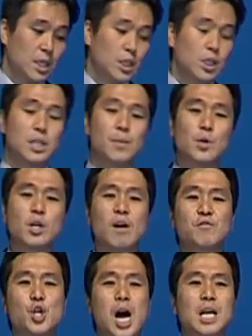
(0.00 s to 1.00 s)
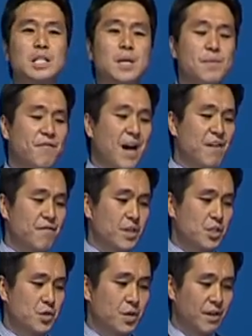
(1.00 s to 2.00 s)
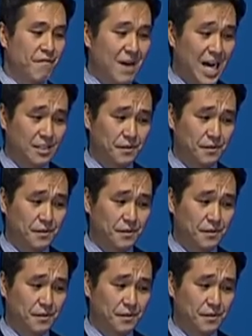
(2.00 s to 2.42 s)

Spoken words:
In the book of John chapter 5 verse 25.